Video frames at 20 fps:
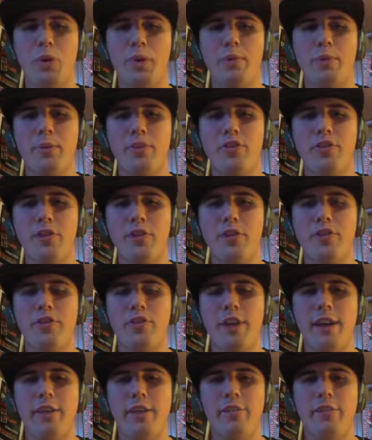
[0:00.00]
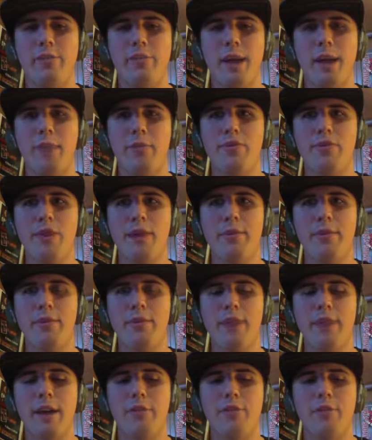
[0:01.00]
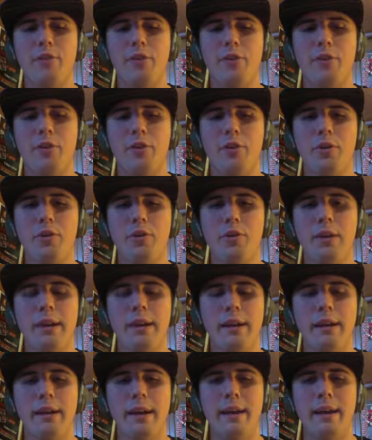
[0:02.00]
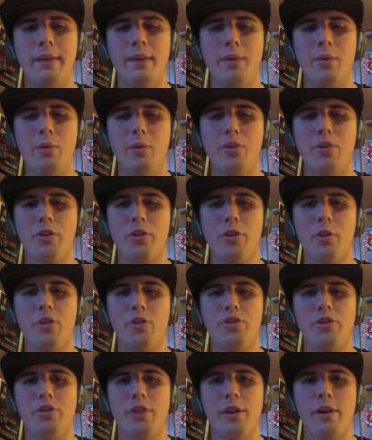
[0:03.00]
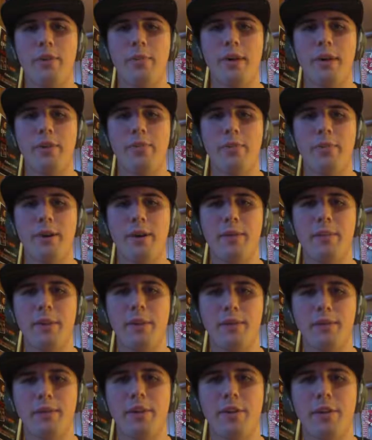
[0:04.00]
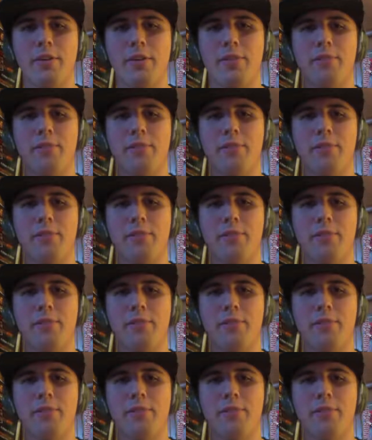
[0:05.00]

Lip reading: appreciate you taking some time to chat this afternoon. And we're certainly wishing you all the best, man. Best of luck.